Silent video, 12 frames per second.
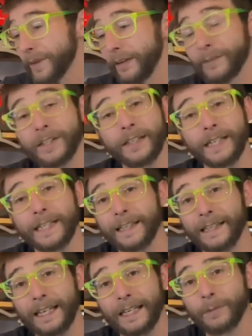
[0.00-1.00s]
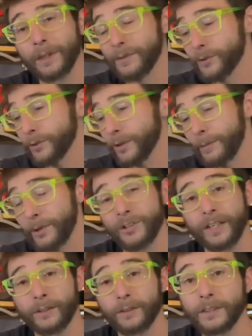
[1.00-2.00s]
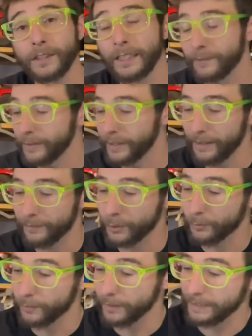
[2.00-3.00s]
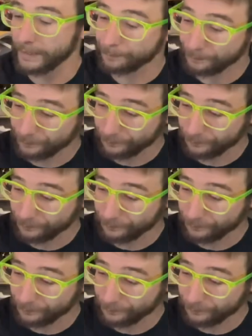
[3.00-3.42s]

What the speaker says: If you did, hit that like button, subscribe to the channel. If you haven't already,